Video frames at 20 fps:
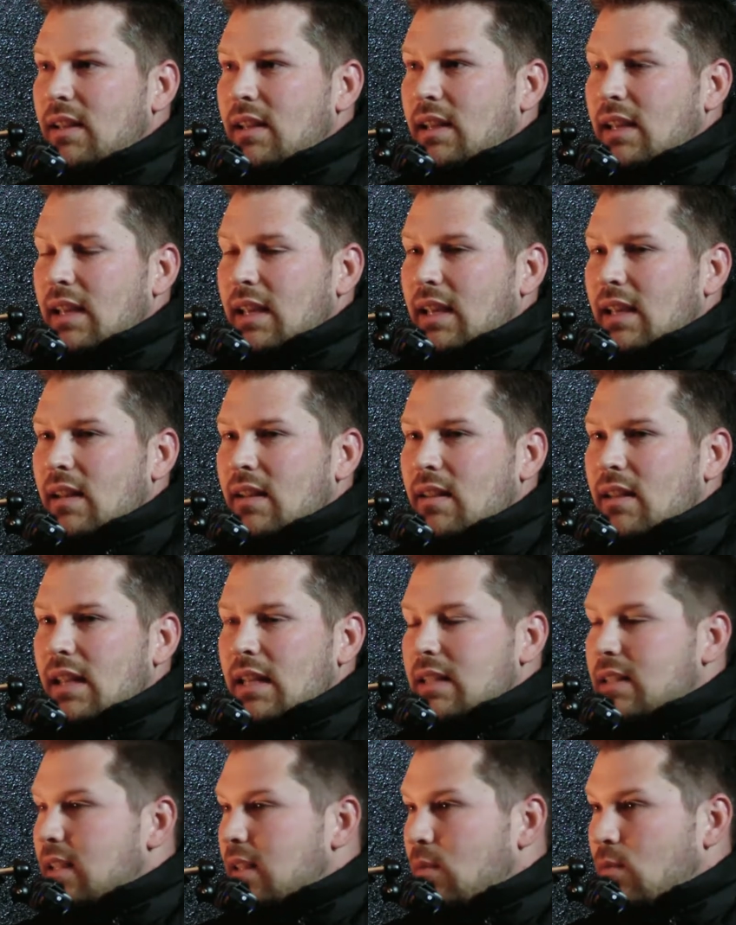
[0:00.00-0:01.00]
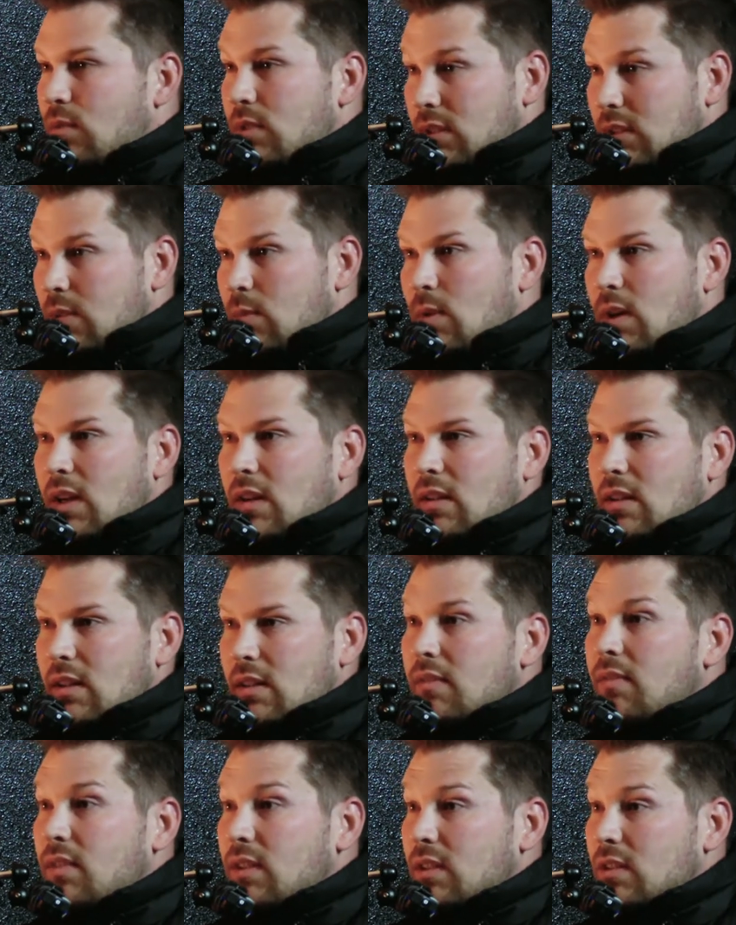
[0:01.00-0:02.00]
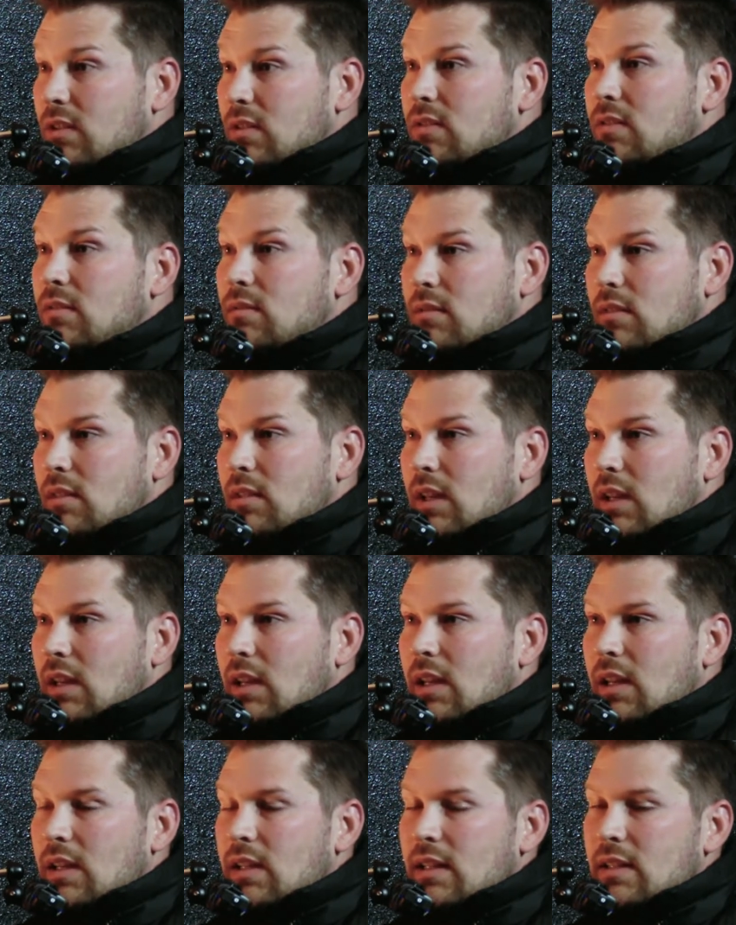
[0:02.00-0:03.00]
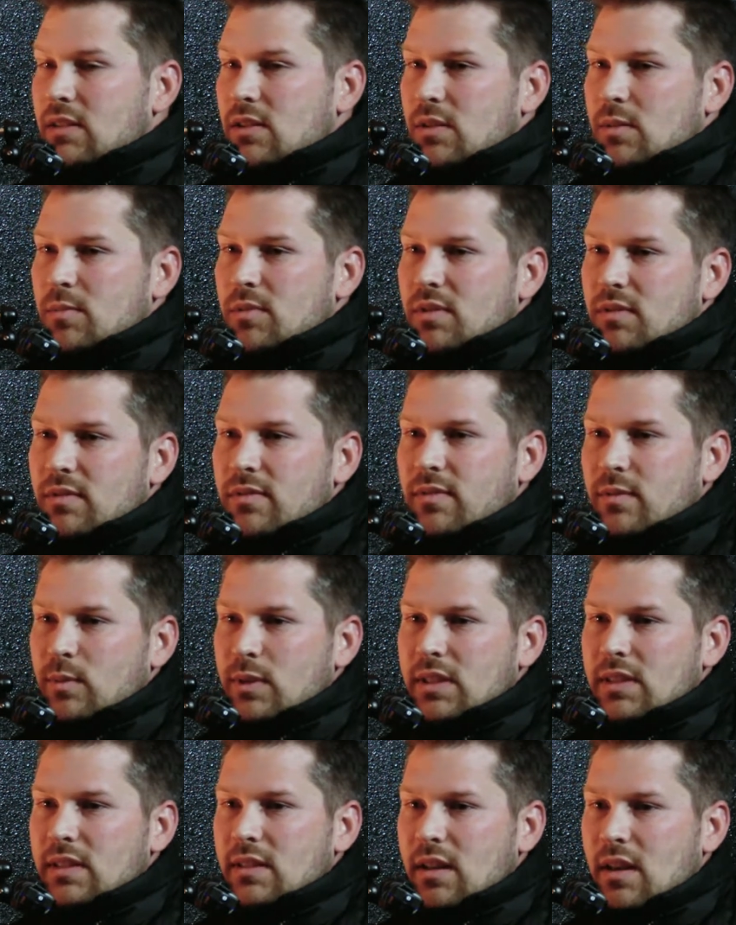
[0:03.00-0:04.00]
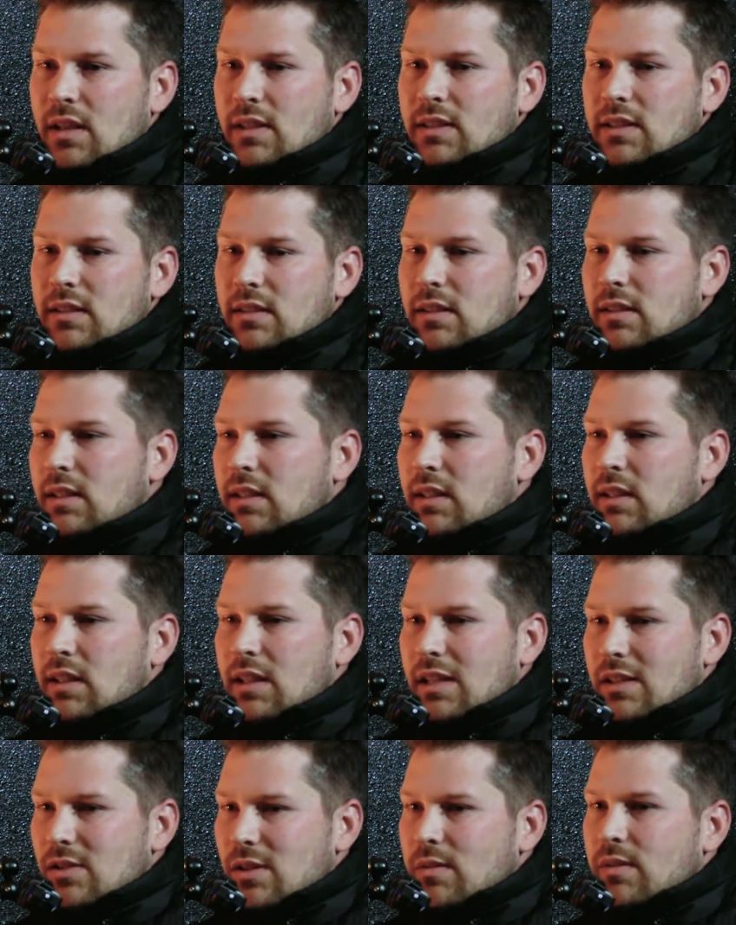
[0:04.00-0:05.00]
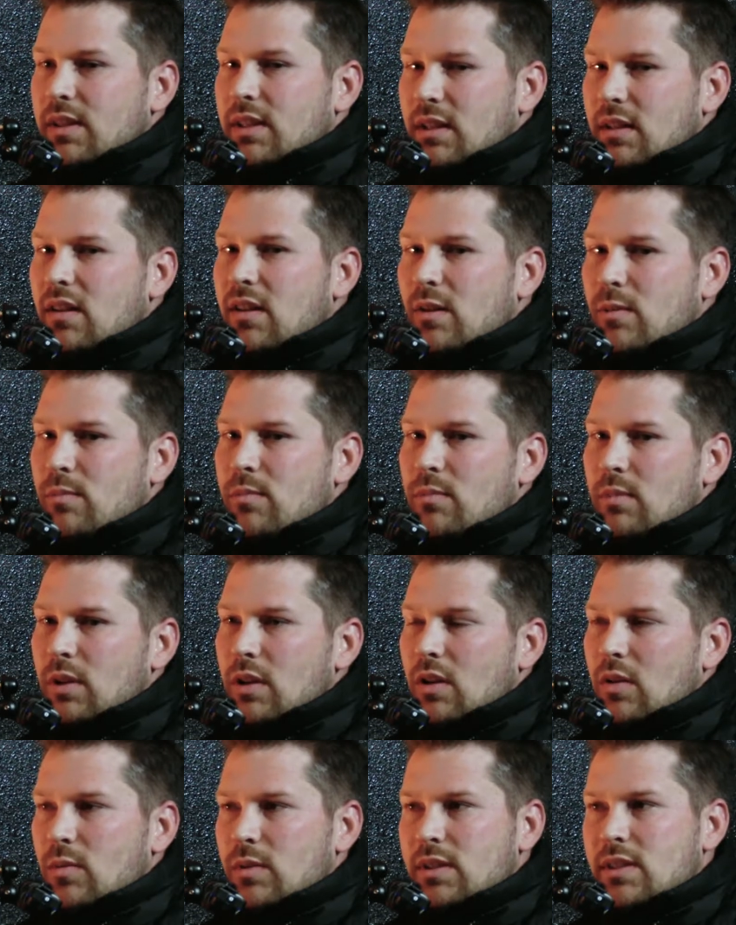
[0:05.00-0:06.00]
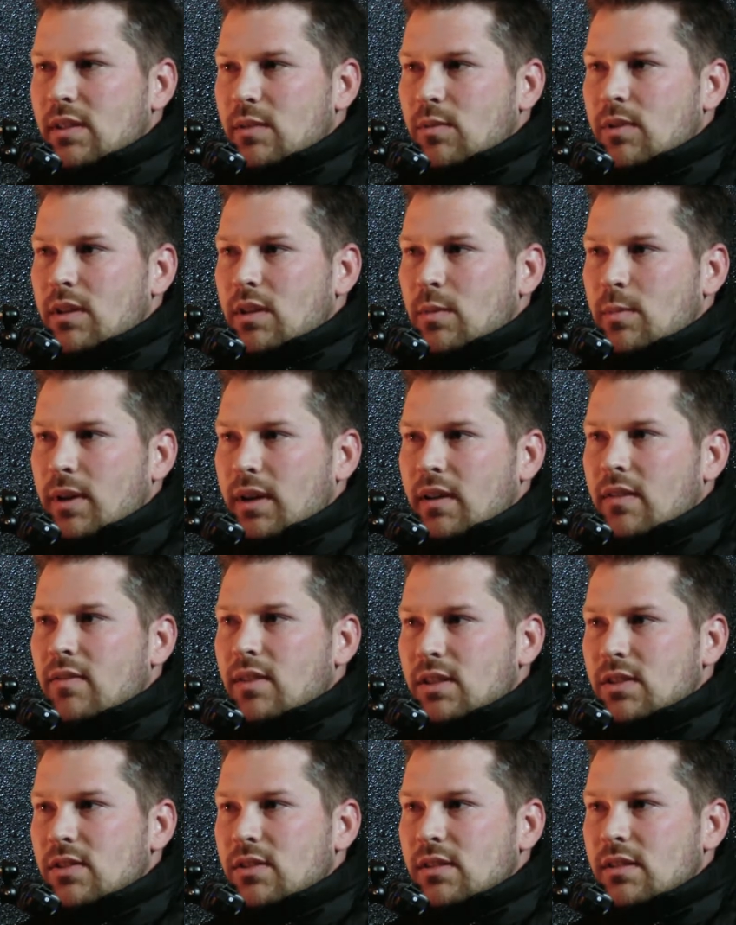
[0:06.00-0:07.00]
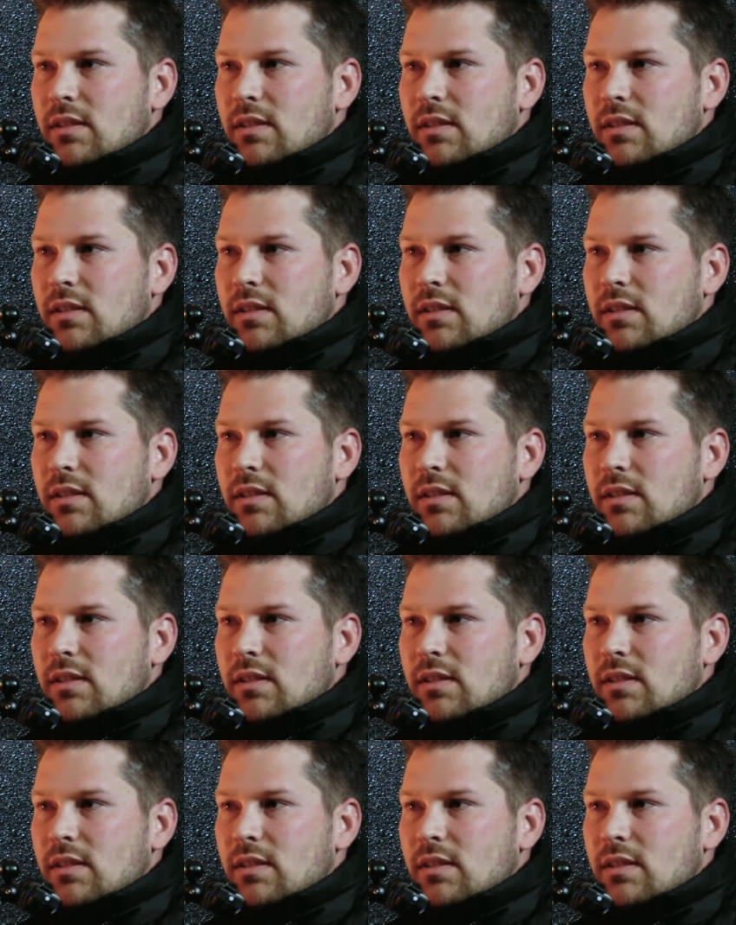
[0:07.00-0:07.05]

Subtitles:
And they did really well on the field in terms of wins and losses. And so I really hope, you know, we see Reno back eventually.